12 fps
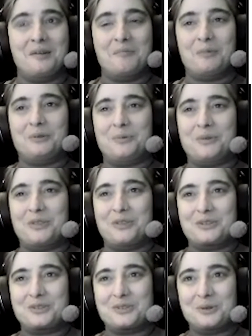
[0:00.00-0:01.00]
But with
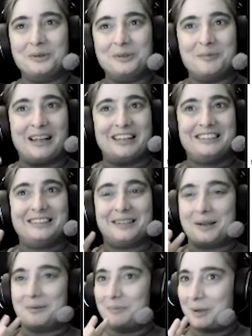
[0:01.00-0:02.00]
the shoulder blade, it
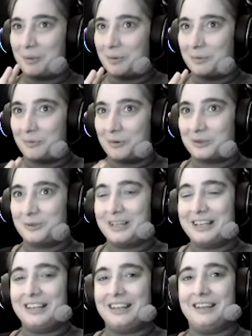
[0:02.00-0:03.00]
can be a bit more
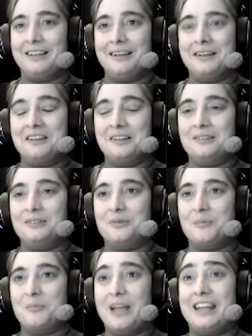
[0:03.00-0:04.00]
tricky
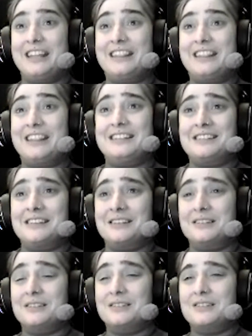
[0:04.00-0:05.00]
to make this
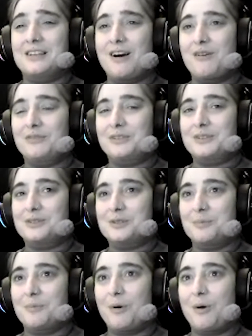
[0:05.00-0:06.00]
soft and
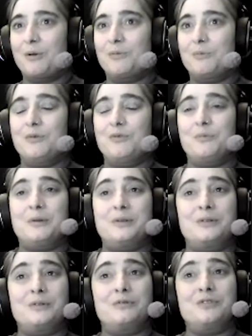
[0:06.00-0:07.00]
small
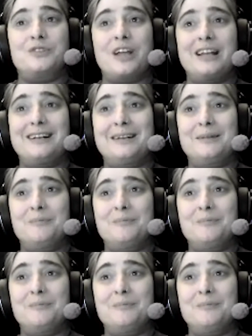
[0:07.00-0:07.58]
movement of gently